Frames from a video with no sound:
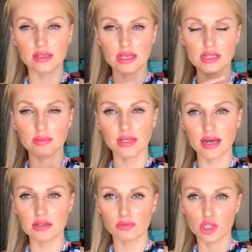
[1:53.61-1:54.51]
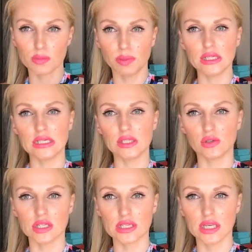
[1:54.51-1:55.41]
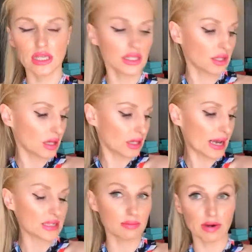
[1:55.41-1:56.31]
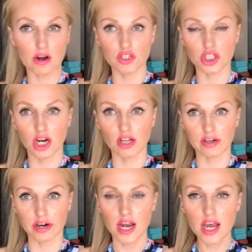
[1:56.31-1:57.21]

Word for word: they sometimes were spill it on the skin and it, it has a brownish color.